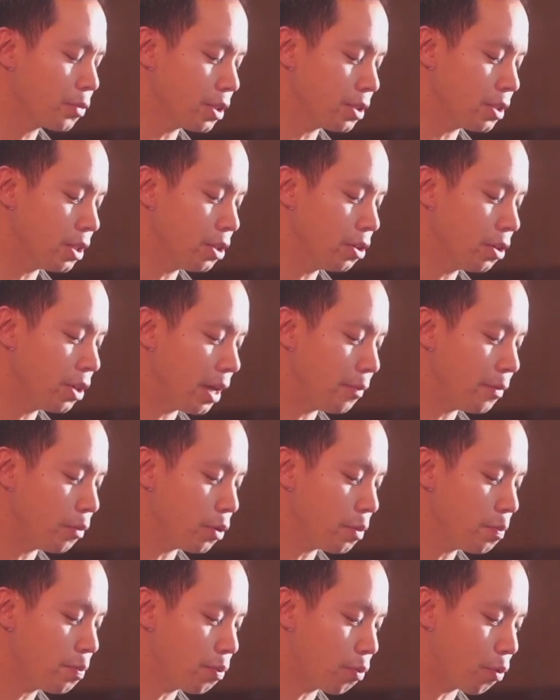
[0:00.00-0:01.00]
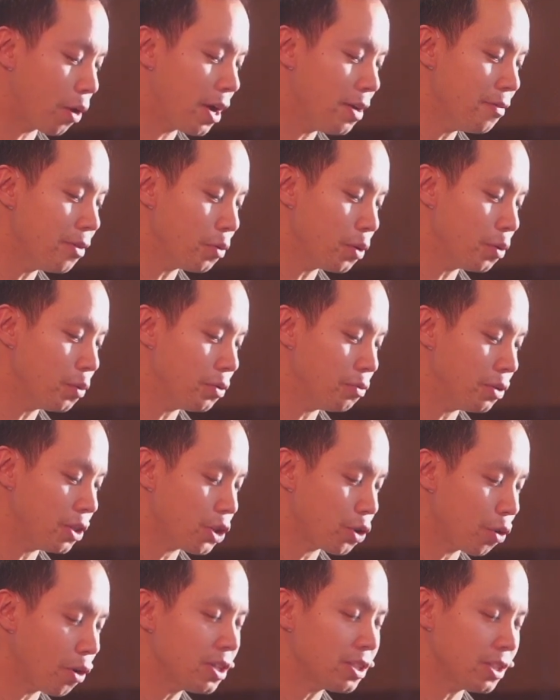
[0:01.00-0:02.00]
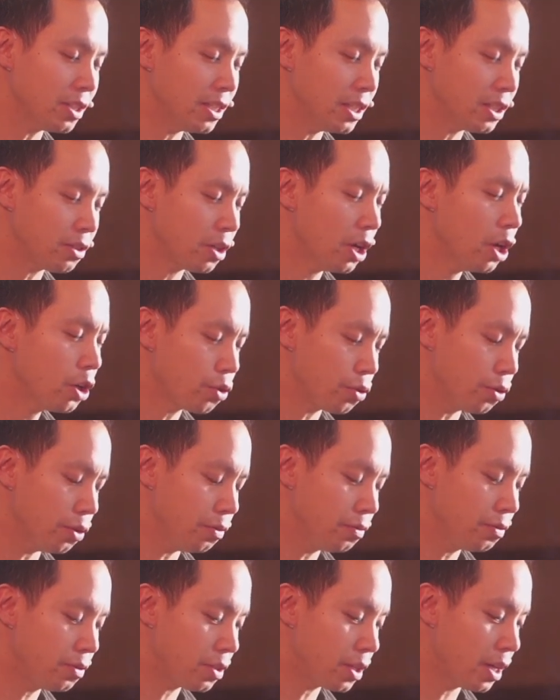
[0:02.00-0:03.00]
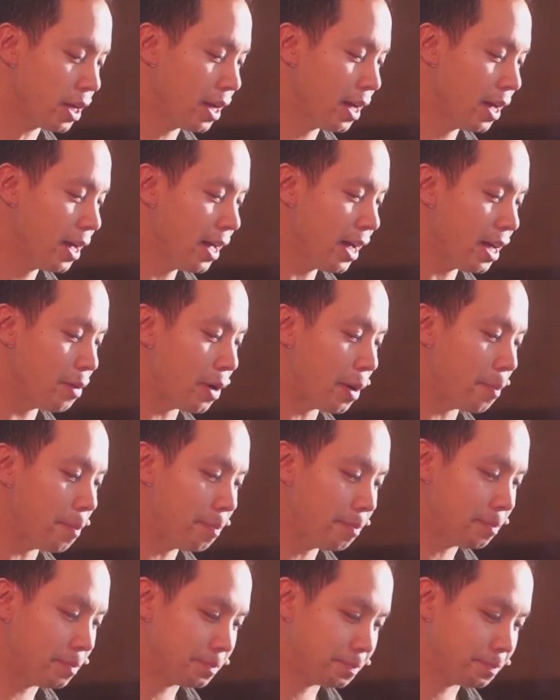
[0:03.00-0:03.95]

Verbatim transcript: It's in your name that we pray that we would rejoice in these truths. Amen.